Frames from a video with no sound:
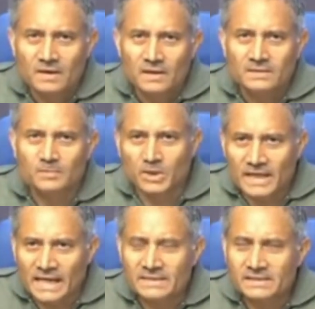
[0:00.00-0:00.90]
The
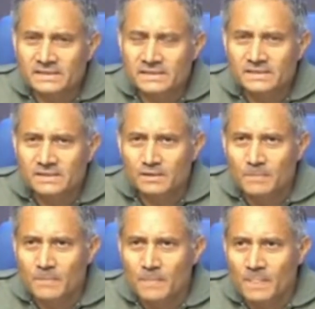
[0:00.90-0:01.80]
modalities
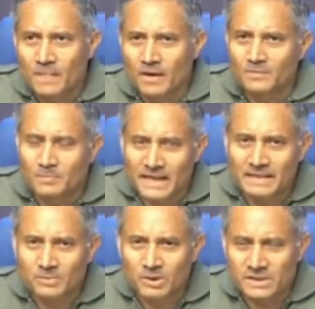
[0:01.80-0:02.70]
of planning
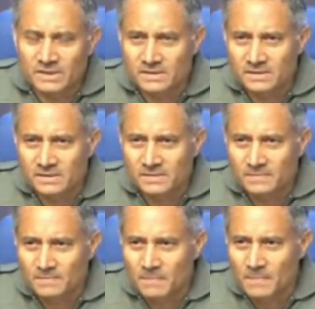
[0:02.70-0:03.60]
process
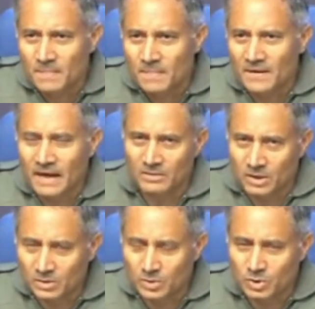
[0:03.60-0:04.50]
I will
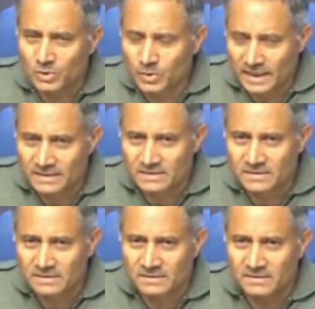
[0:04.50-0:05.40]
not go through at
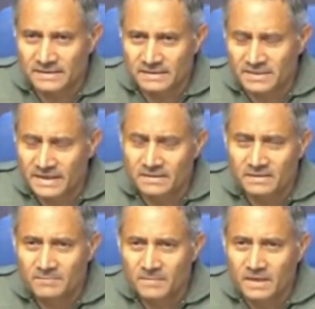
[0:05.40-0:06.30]
this instant.
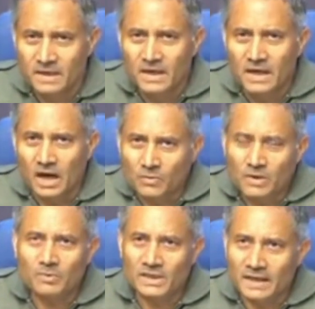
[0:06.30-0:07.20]
However,
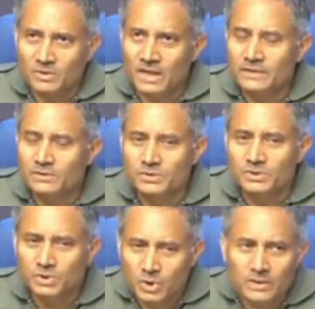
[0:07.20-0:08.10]
what I would like to
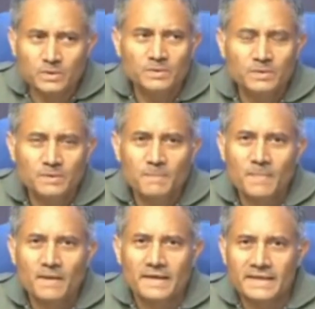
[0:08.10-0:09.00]
show you
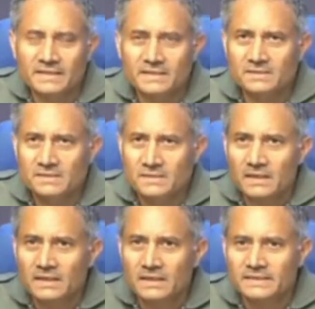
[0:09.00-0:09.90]
is
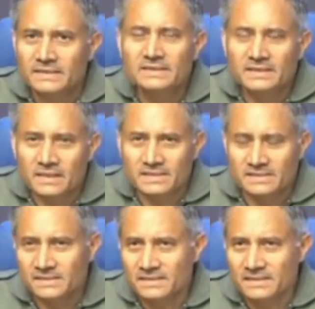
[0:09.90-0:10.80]
the
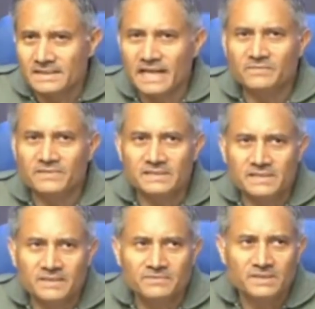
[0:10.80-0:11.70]
results that we
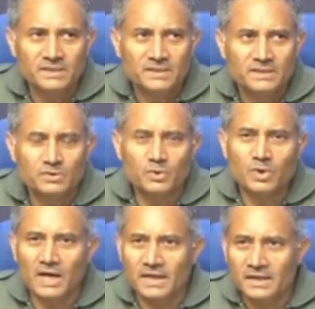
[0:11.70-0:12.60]
achieved through
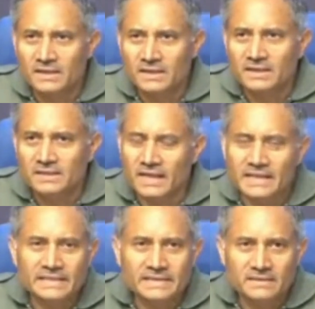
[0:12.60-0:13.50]
our
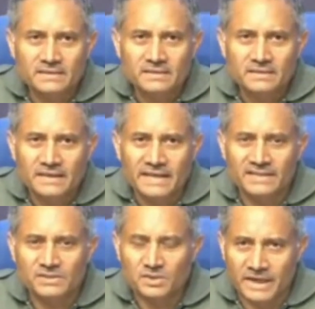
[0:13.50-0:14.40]
targeted
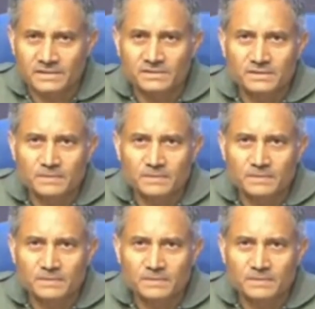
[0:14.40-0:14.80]
airstrikes.